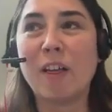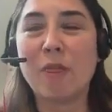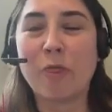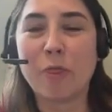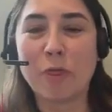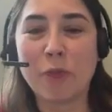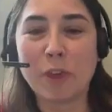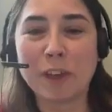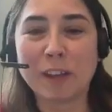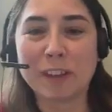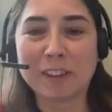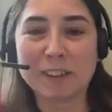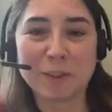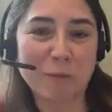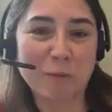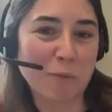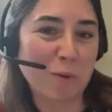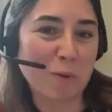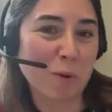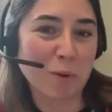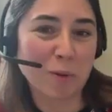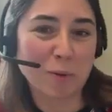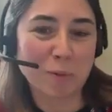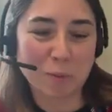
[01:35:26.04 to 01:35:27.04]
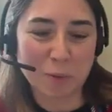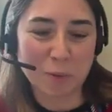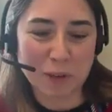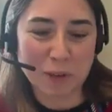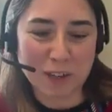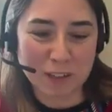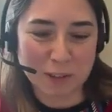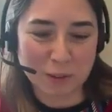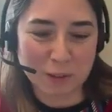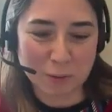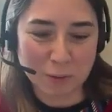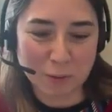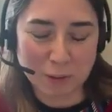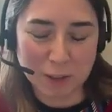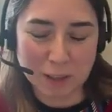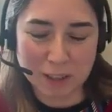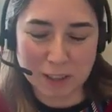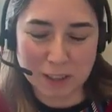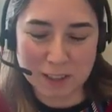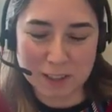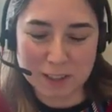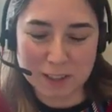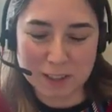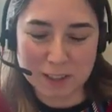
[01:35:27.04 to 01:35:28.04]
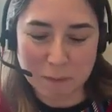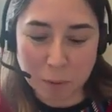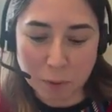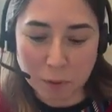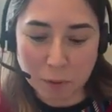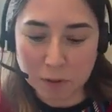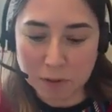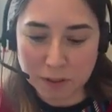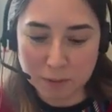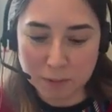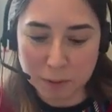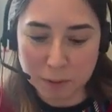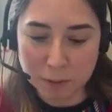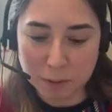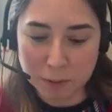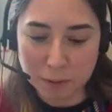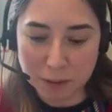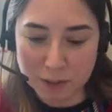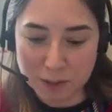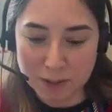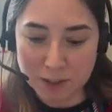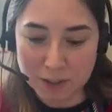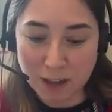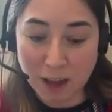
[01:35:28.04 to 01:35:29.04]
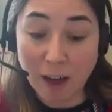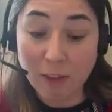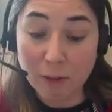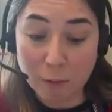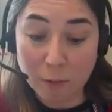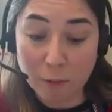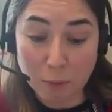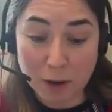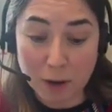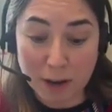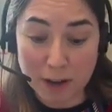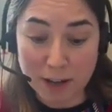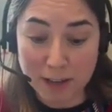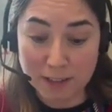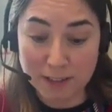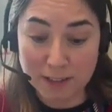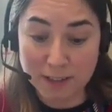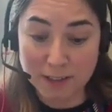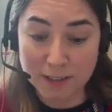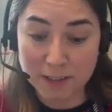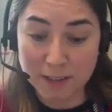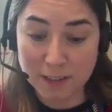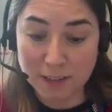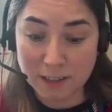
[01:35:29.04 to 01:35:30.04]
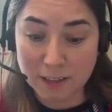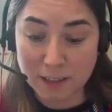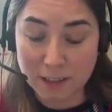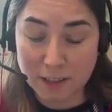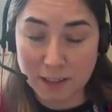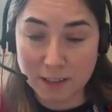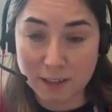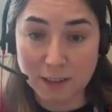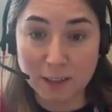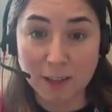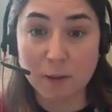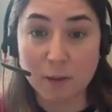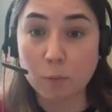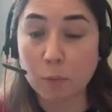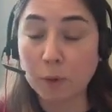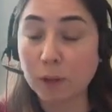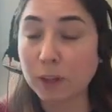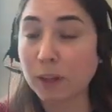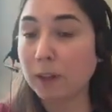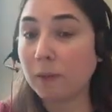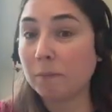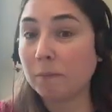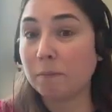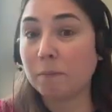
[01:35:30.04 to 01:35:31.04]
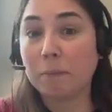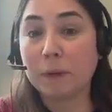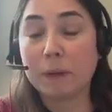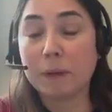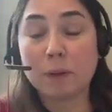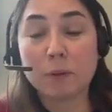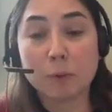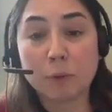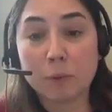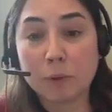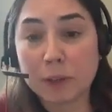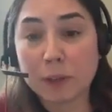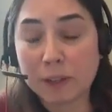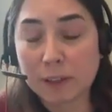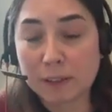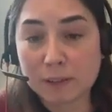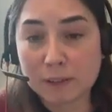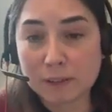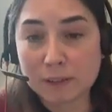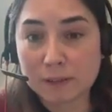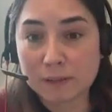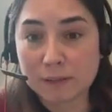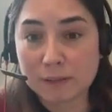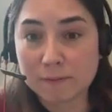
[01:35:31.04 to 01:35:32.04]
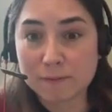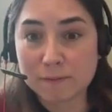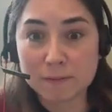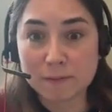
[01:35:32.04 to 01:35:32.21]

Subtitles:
I think the role we are doing is important, because otherwise they will be doing